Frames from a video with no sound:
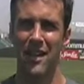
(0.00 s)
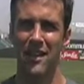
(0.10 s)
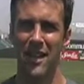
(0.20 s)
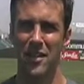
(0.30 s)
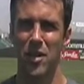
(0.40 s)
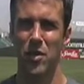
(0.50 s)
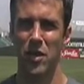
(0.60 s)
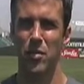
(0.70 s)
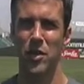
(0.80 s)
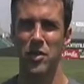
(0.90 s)
that's come a
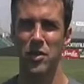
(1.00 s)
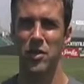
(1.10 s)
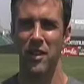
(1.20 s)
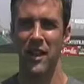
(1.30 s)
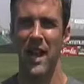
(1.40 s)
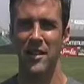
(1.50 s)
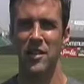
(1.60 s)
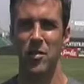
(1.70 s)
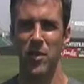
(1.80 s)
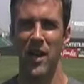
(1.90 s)
little bit sooner than it has in
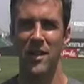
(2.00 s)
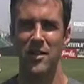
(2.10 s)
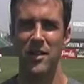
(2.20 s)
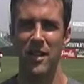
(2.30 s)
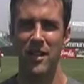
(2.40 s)
the past.